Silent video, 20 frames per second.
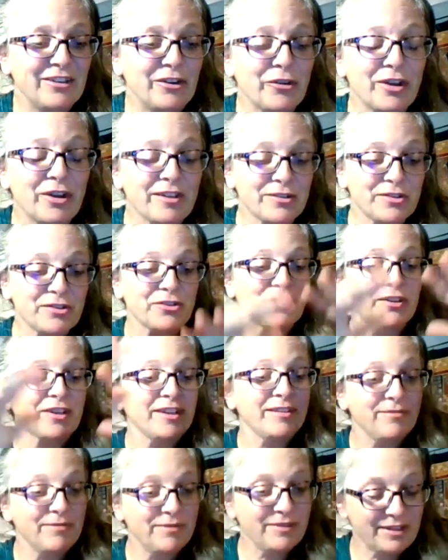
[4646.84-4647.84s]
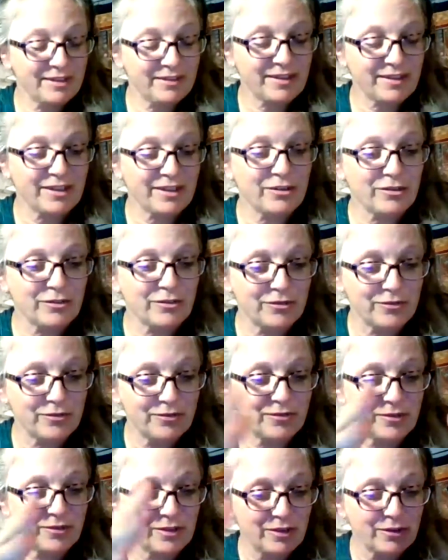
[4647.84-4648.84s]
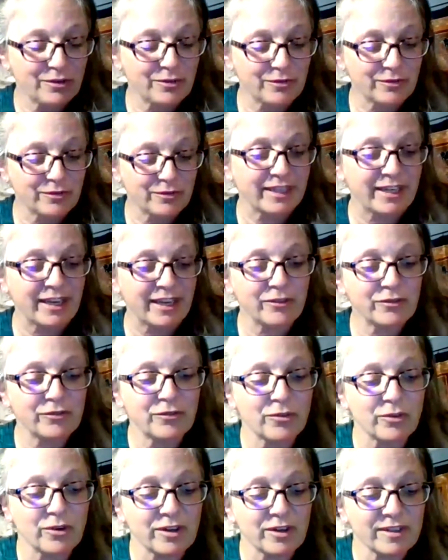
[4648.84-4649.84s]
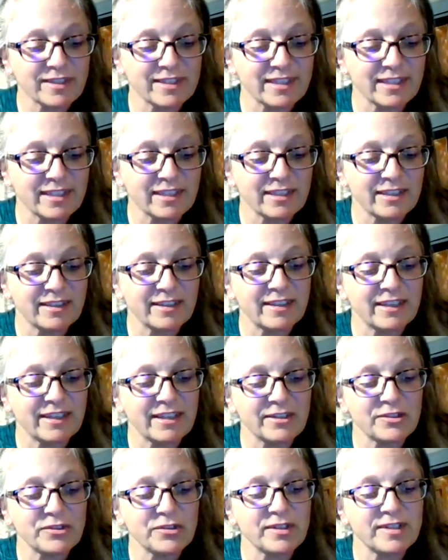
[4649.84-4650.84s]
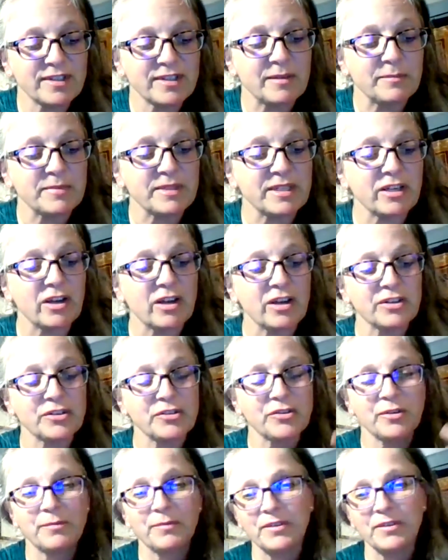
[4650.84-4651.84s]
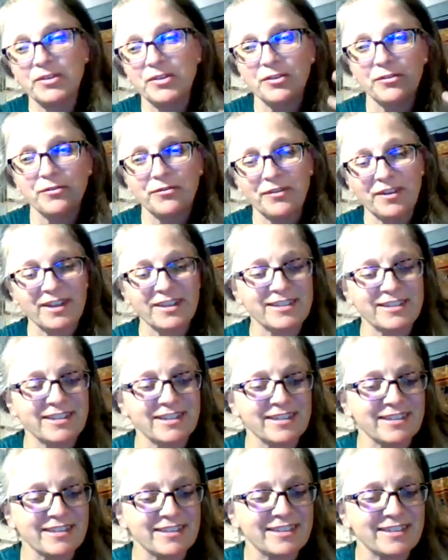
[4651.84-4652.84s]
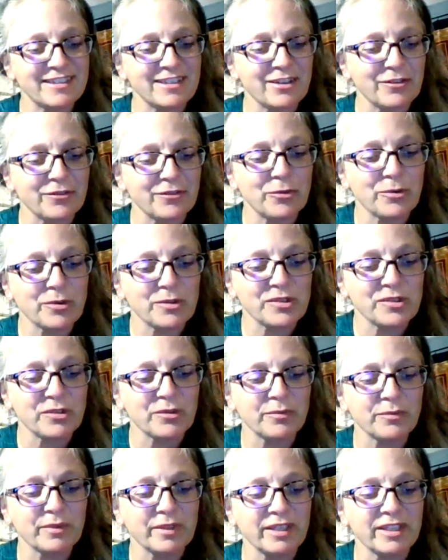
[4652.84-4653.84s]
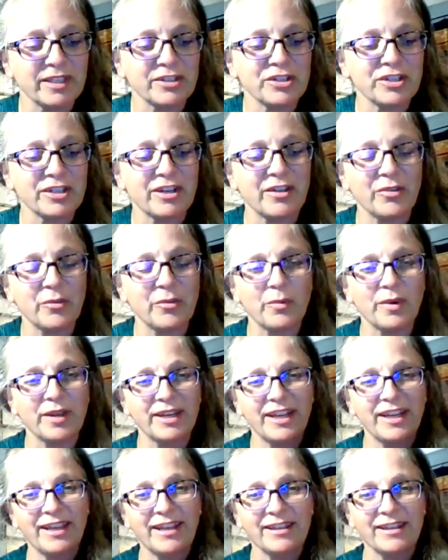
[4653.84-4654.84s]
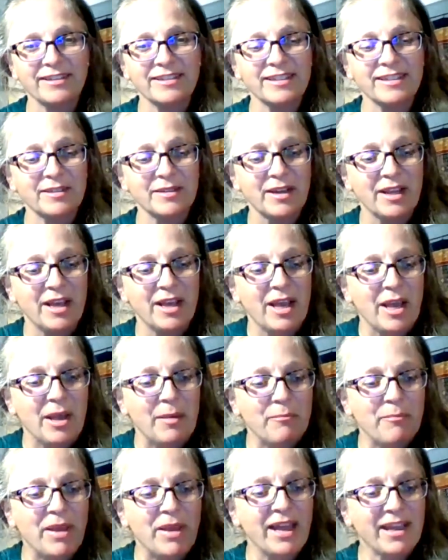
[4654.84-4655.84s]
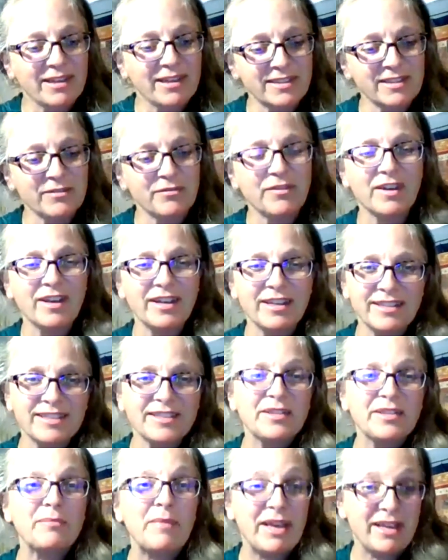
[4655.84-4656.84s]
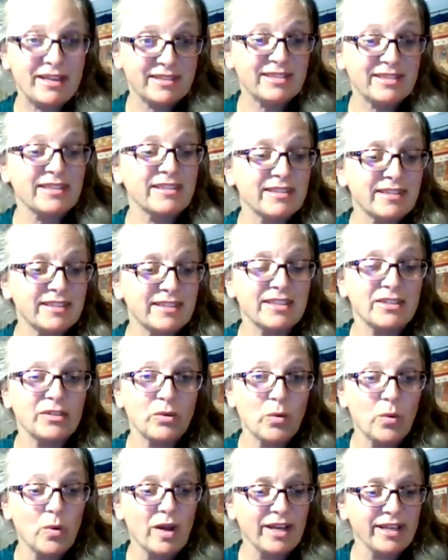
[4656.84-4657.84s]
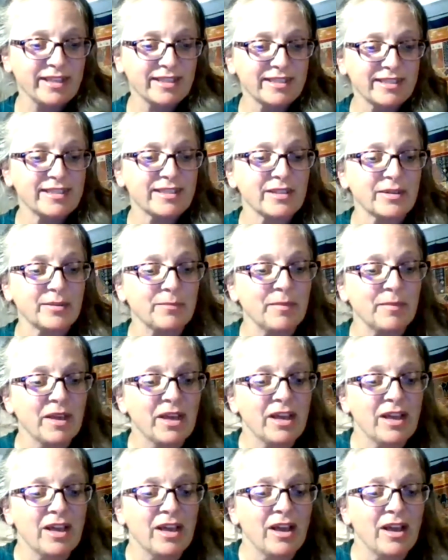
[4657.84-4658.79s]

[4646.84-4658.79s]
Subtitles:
your history that you've laid out for us. The history seems to conjure up the two faces of Christian religion. On the one hand, it pacifies the masses and quiets them,